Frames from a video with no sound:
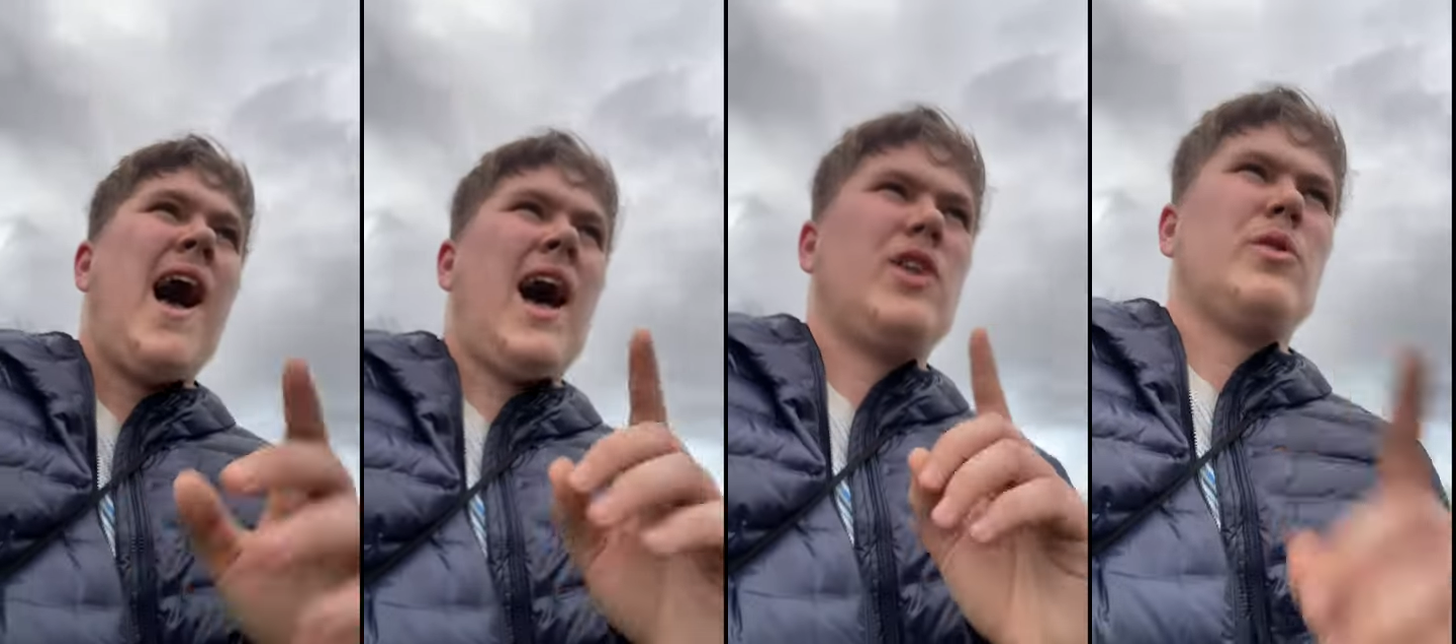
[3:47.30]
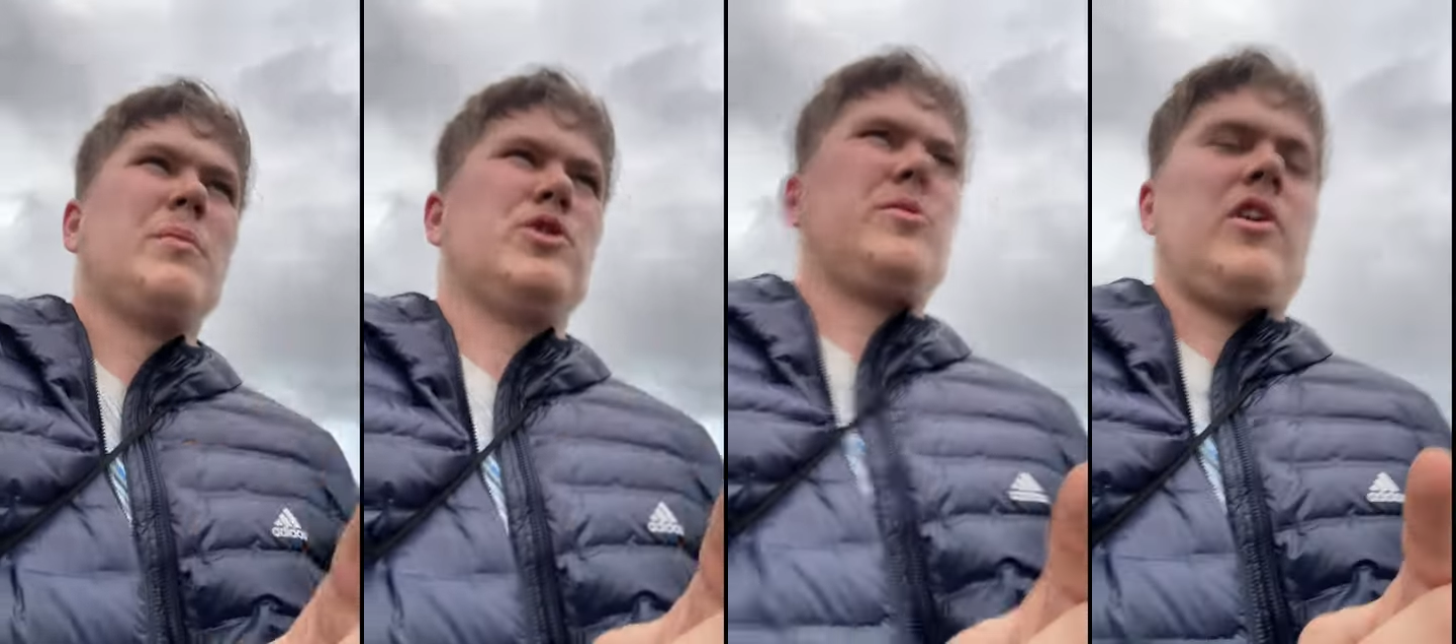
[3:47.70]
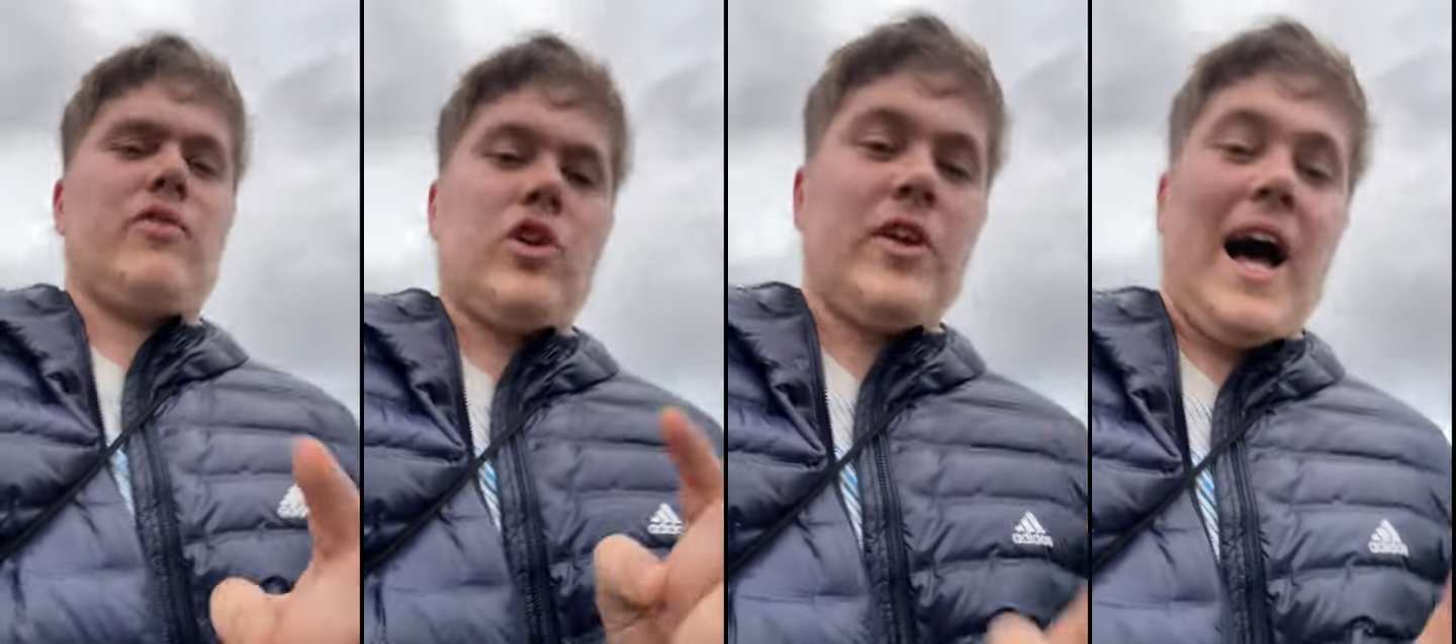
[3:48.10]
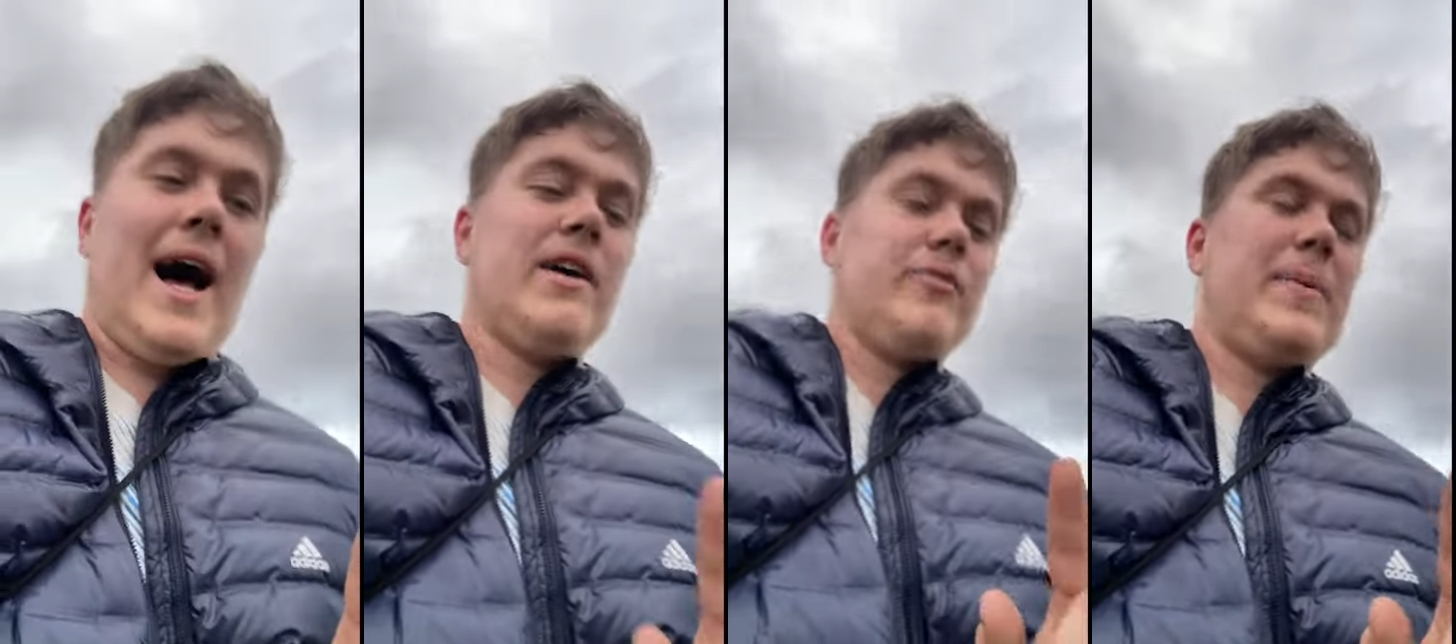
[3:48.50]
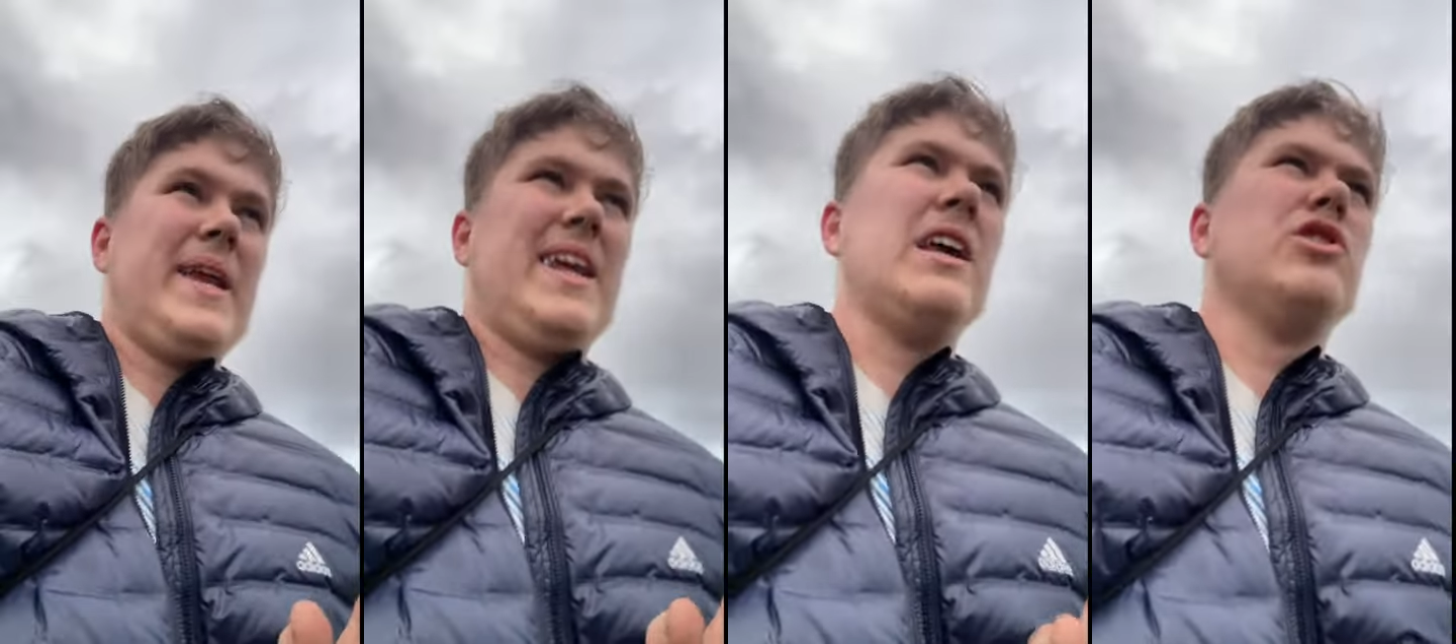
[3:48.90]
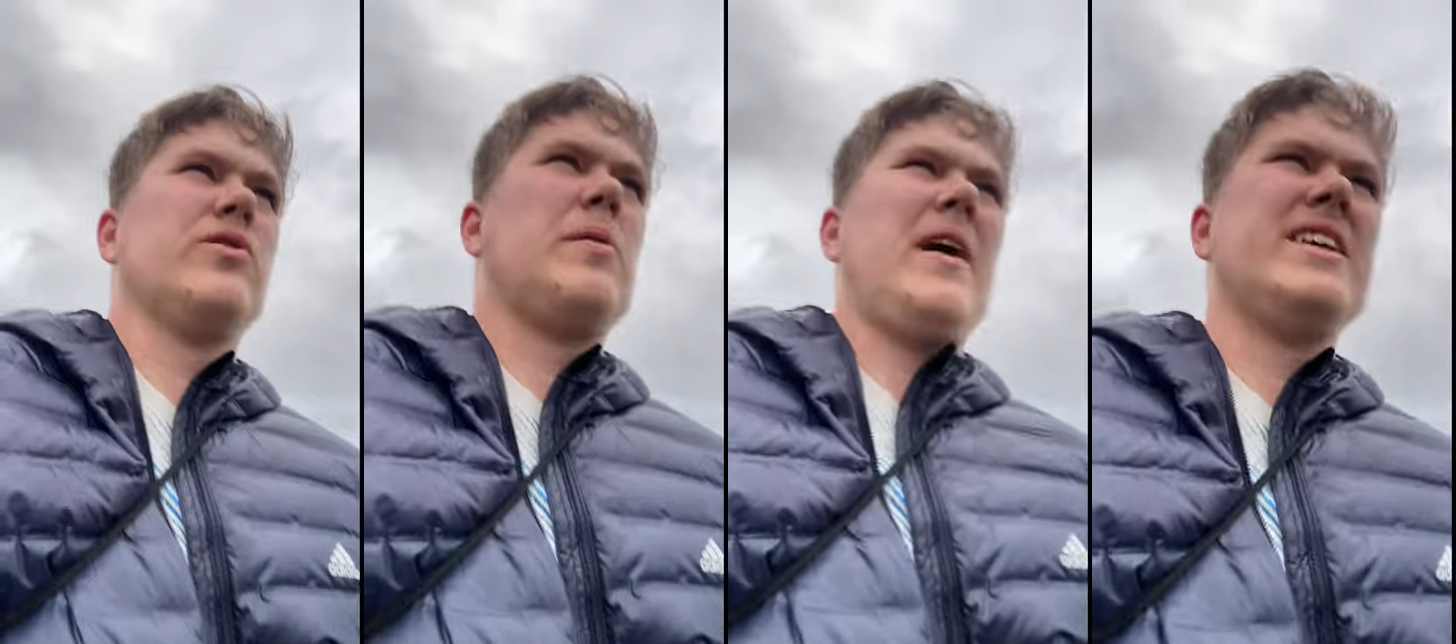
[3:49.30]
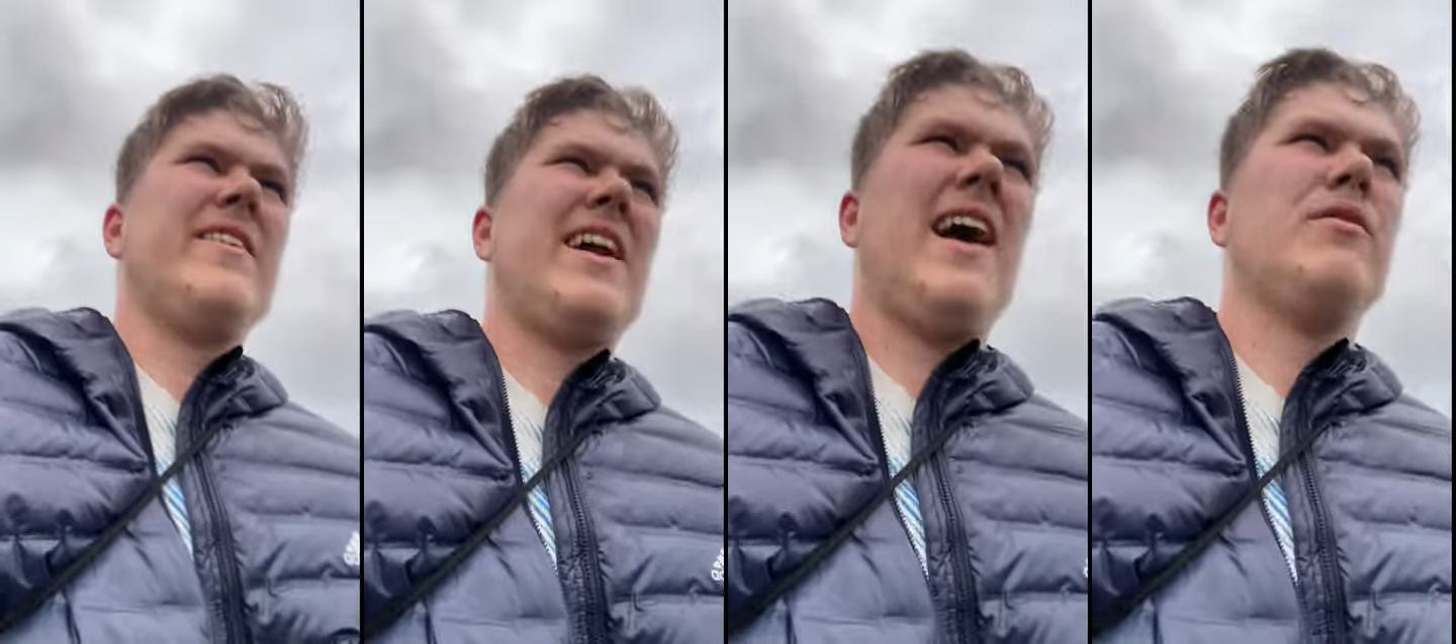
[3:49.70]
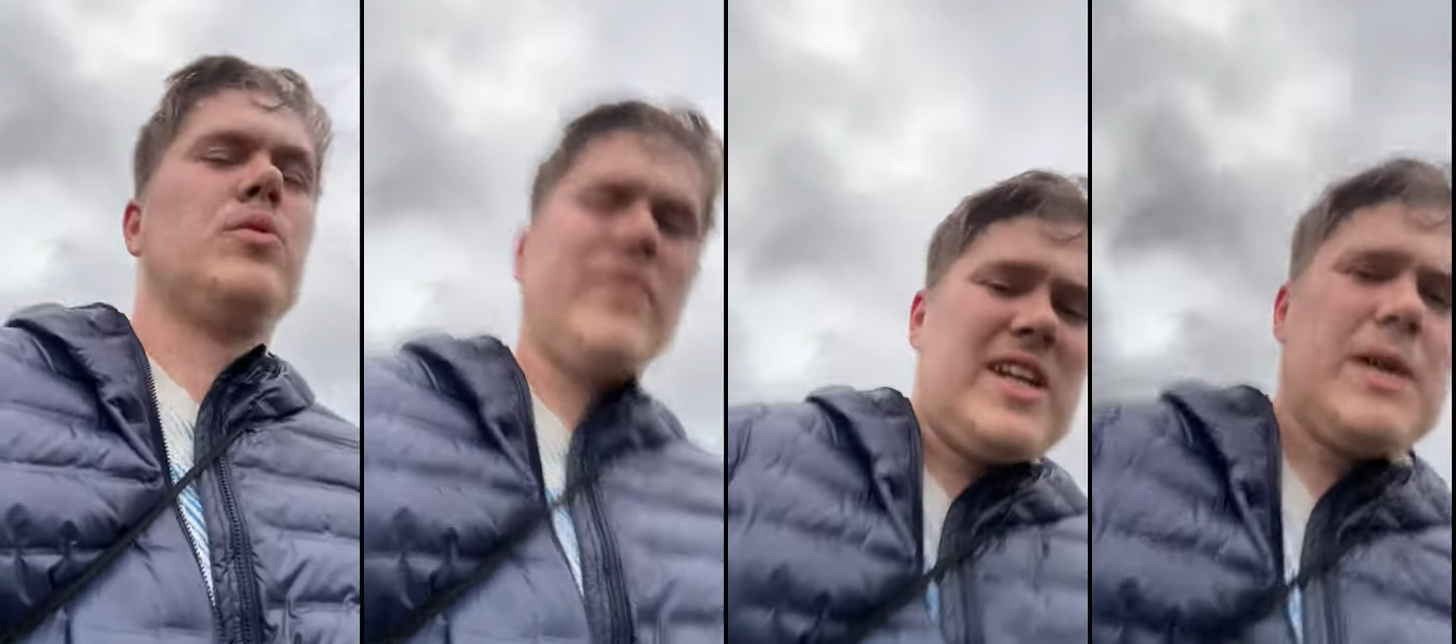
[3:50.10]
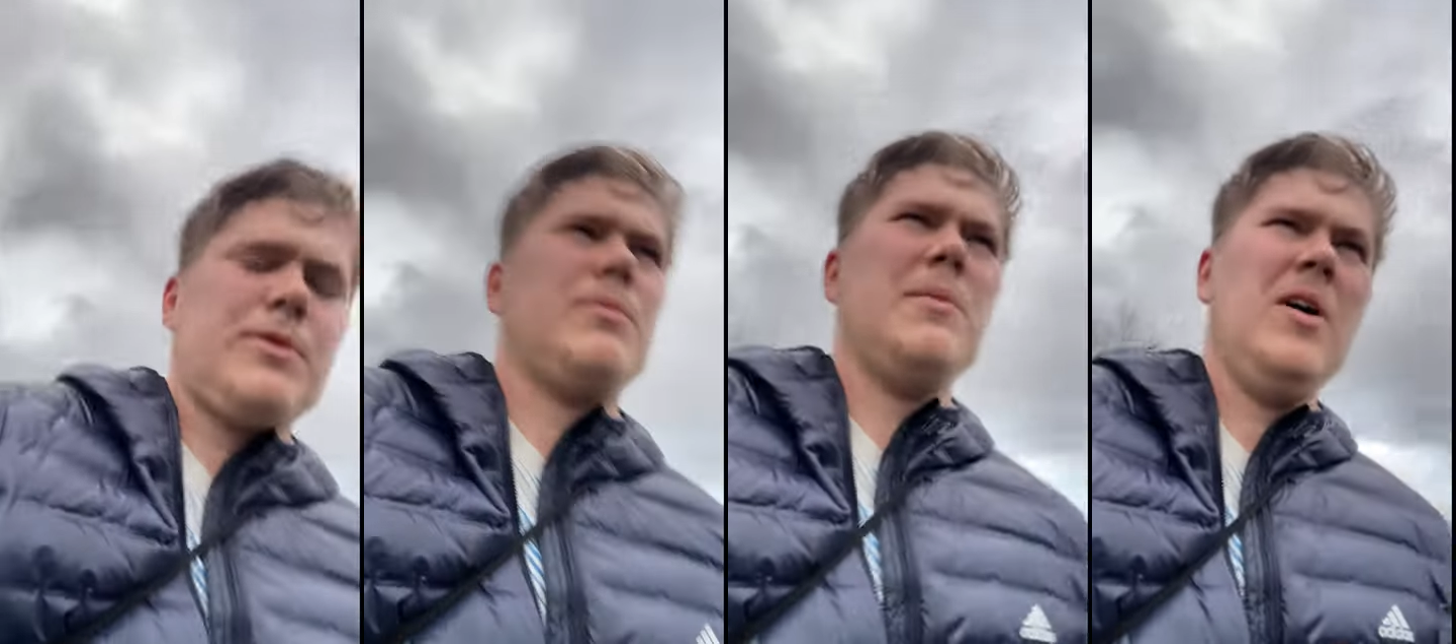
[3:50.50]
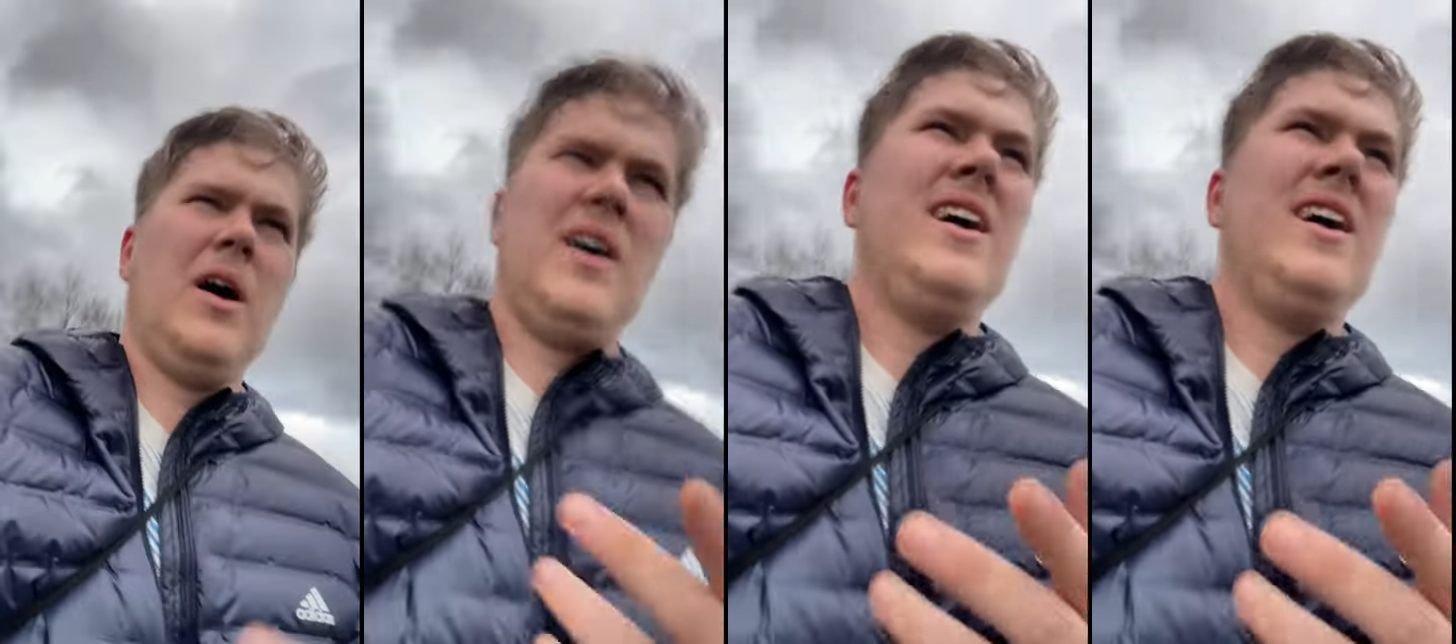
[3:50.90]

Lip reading: I don't want to push myself because I've been injured for about a year and a half with a knee problem.